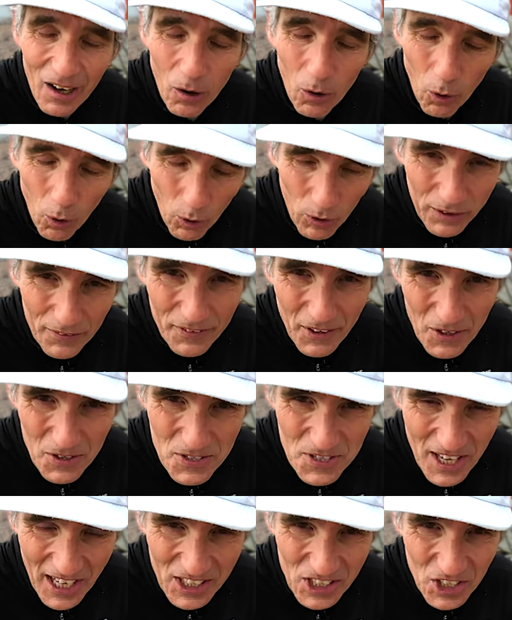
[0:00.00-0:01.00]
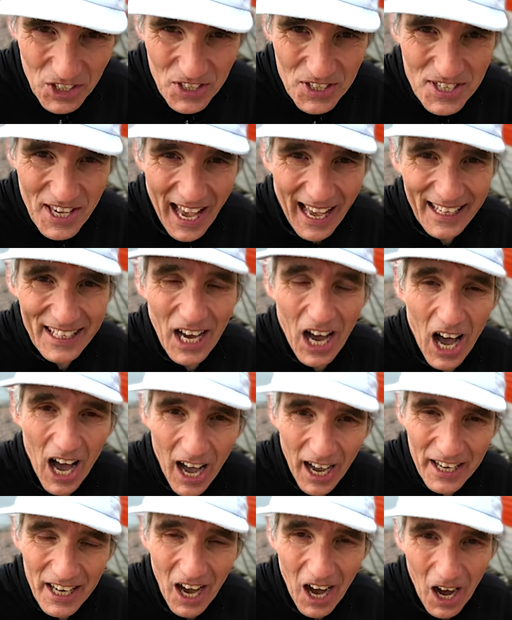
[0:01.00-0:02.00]
All of those sessions had a
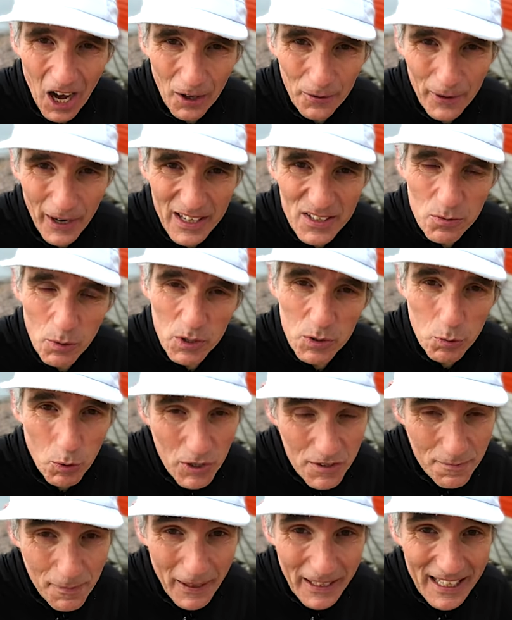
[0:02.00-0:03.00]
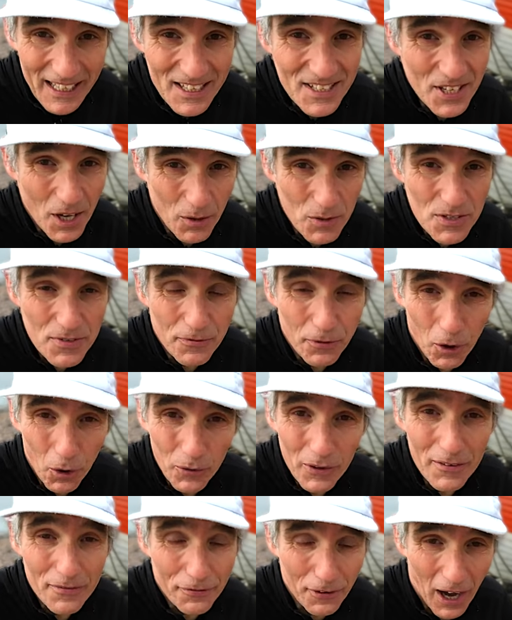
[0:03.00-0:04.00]
high heart rate, which would have been in zones
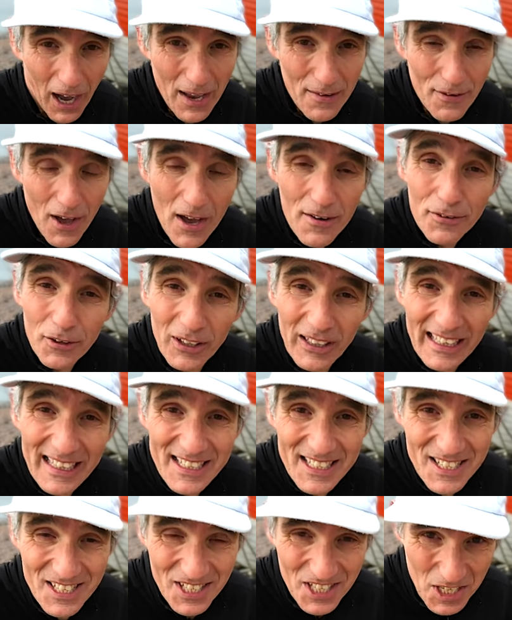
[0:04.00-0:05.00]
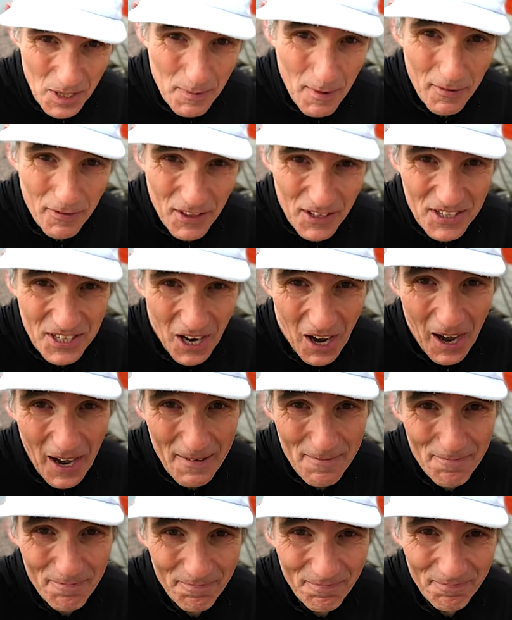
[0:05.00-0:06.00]
4 and 5 for at least some of the
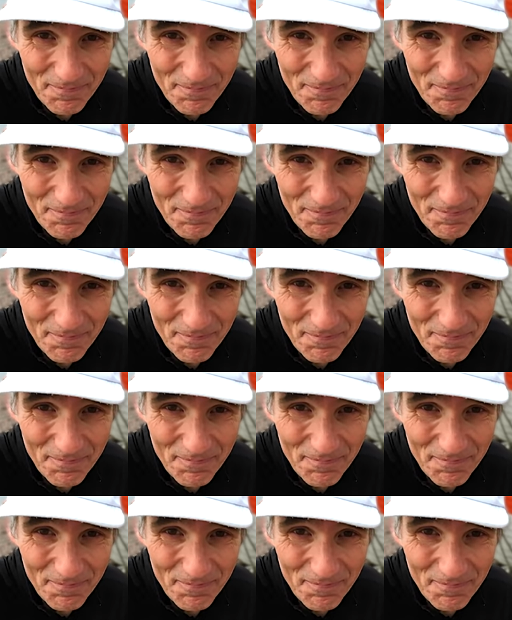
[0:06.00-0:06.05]
time.